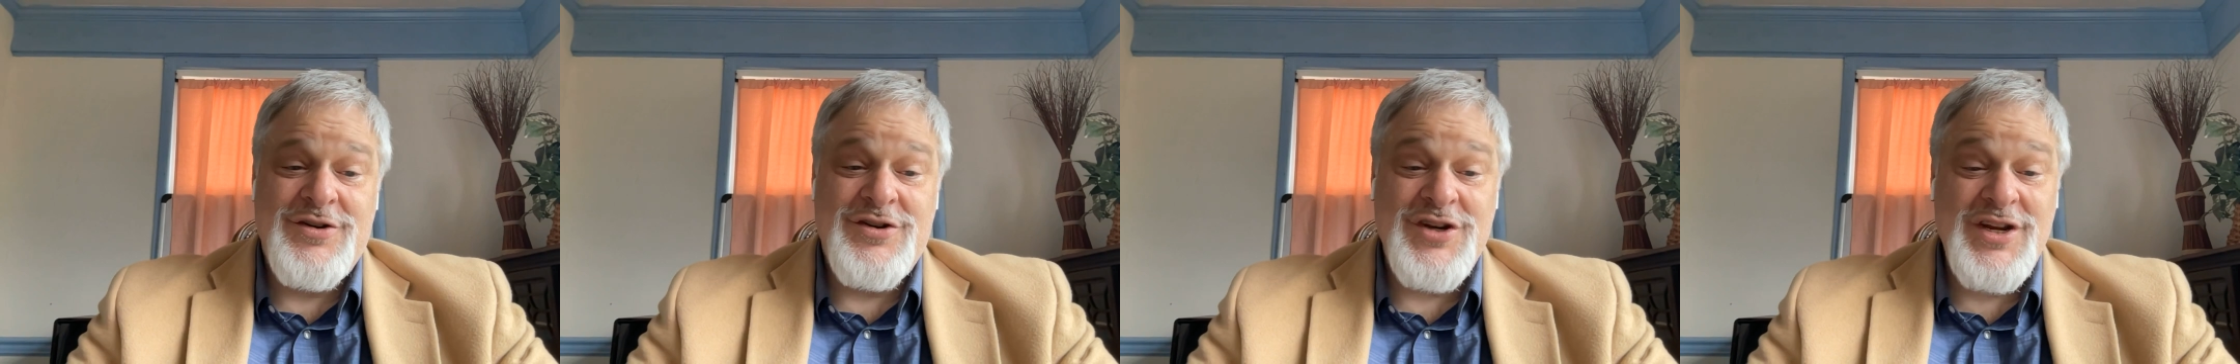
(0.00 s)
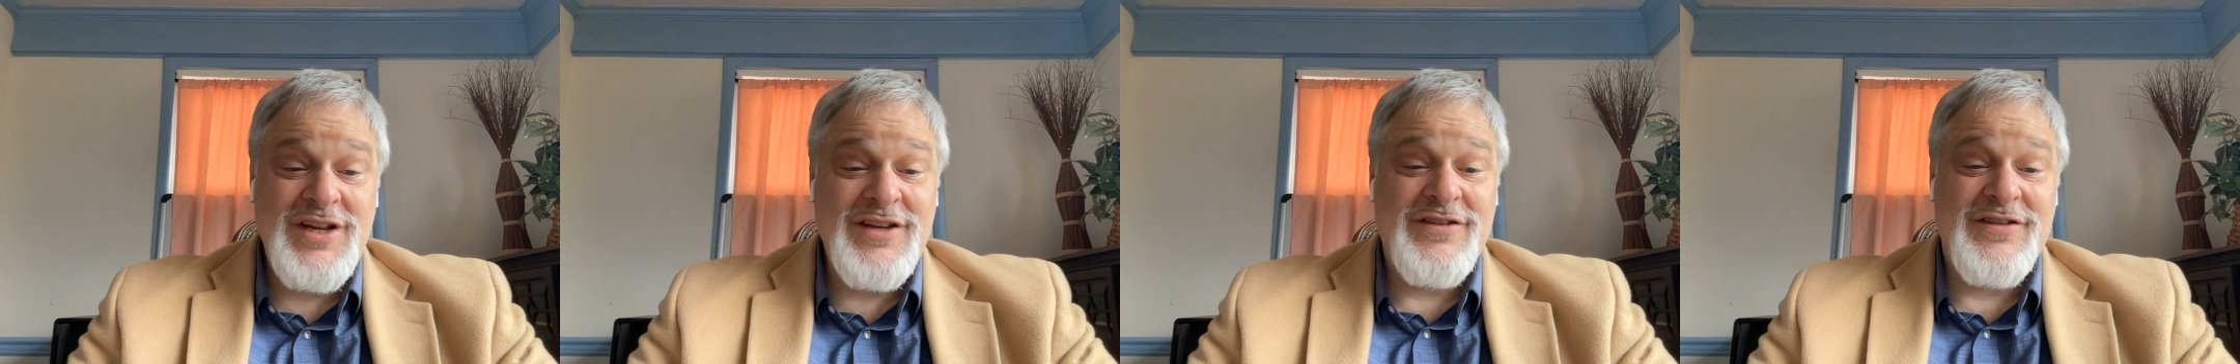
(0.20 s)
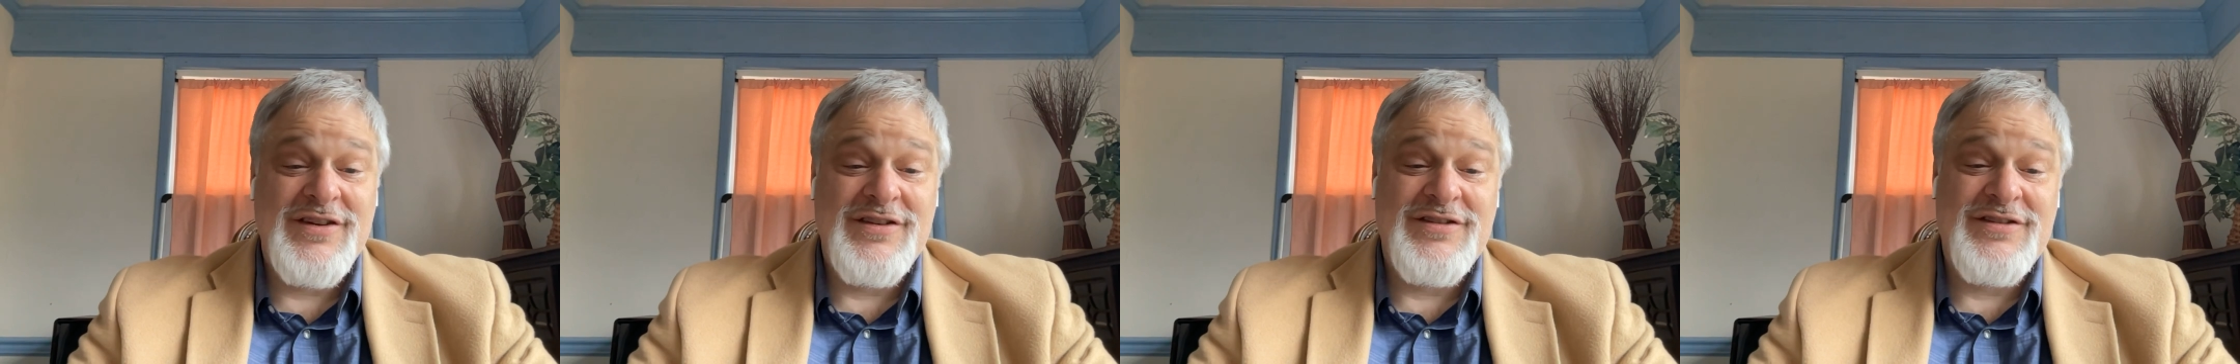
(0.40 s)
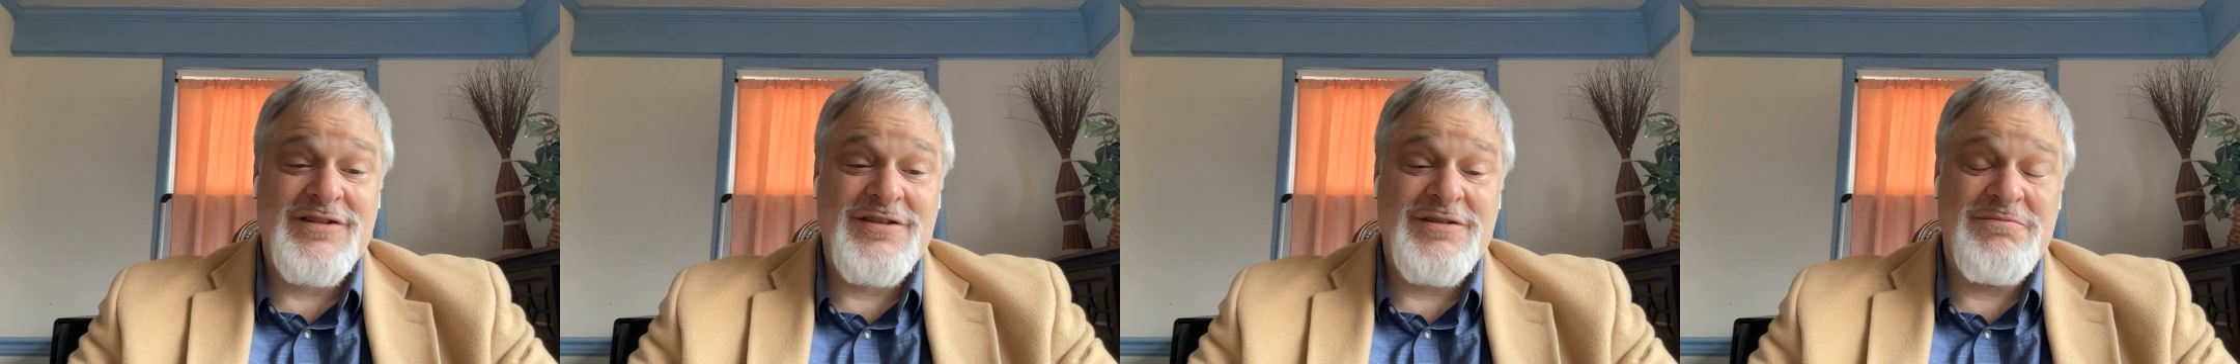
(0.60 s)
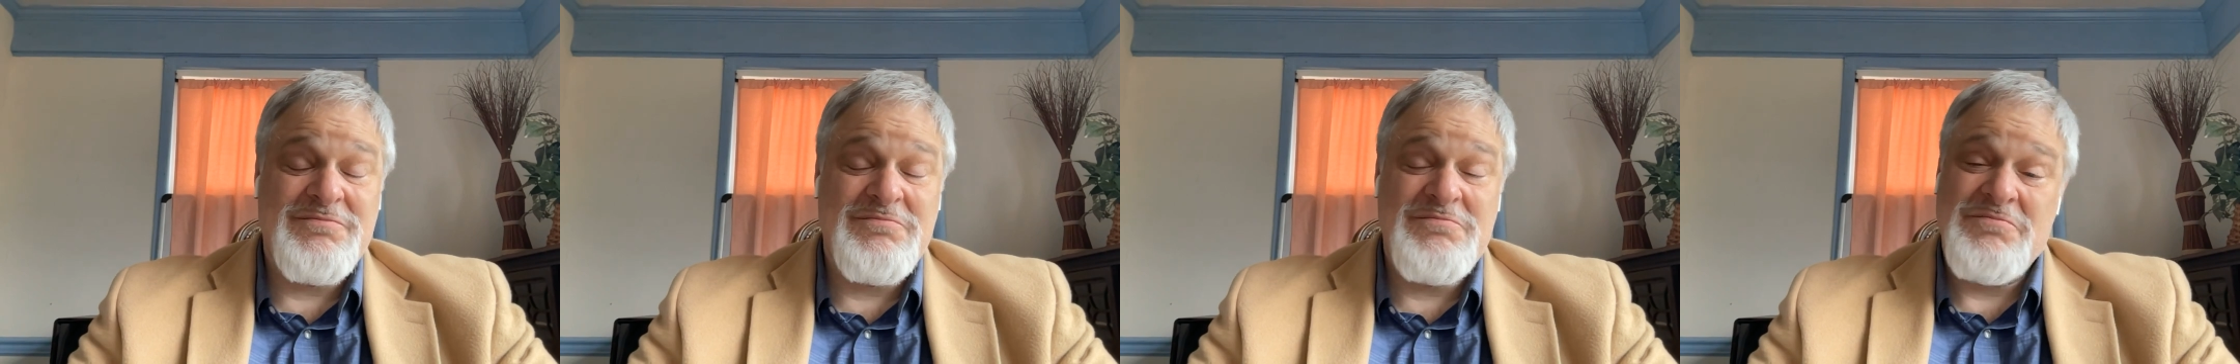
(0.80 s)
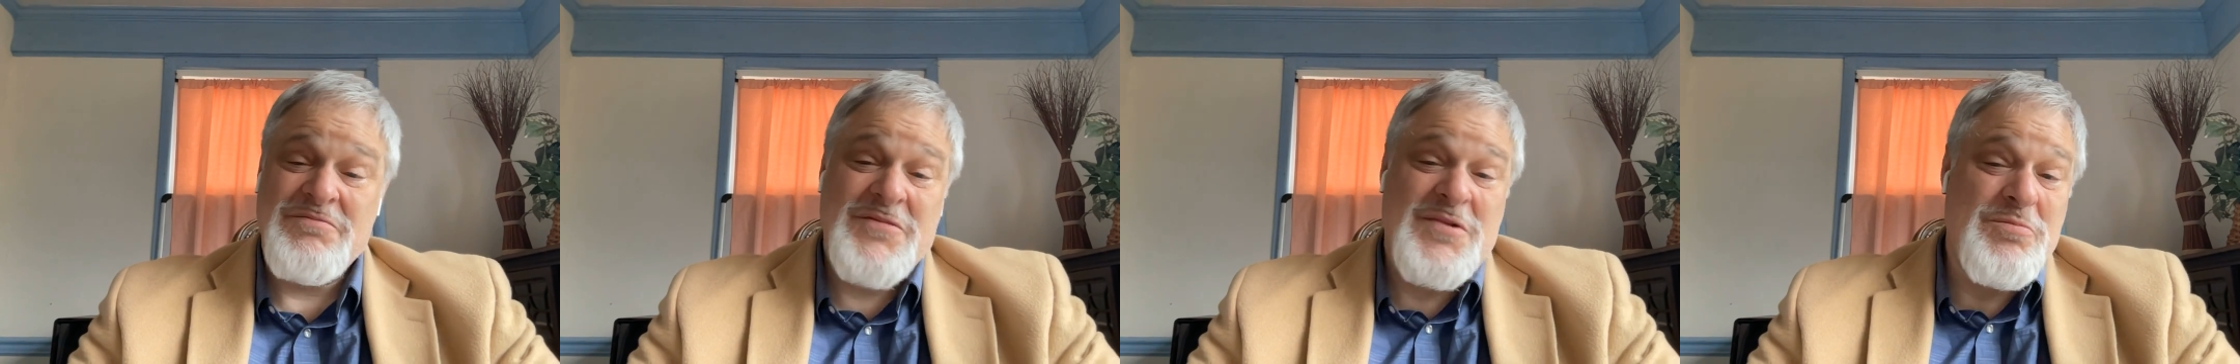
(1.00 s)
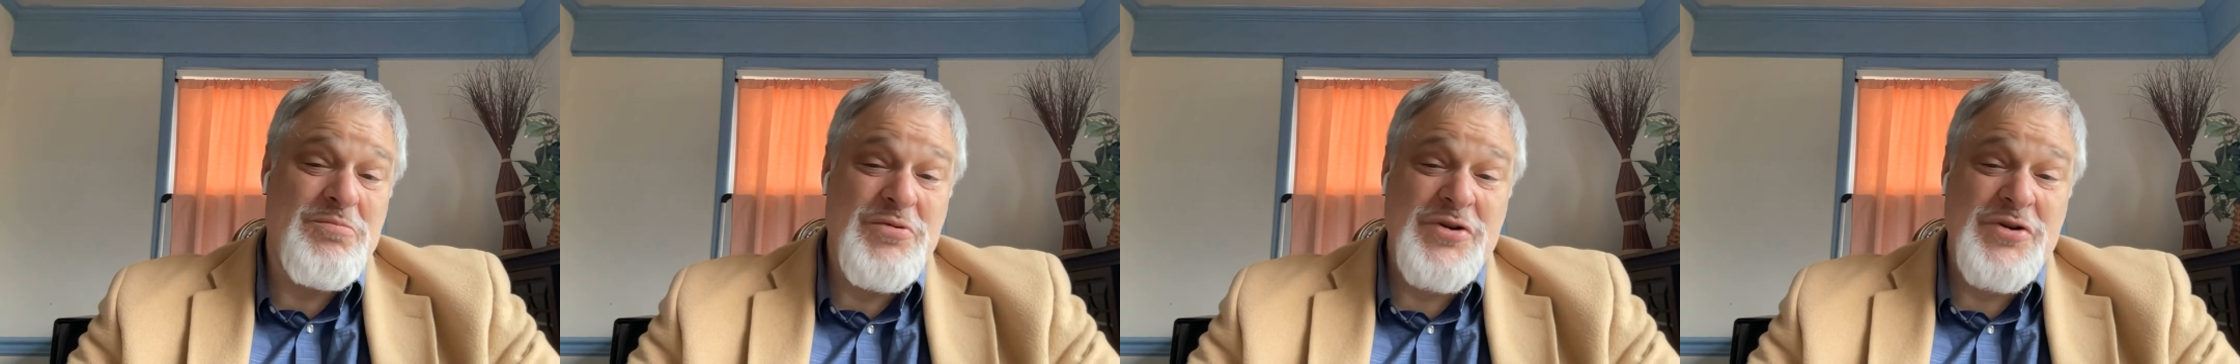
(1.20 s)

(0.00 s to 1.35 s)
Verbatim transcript: Jesus, the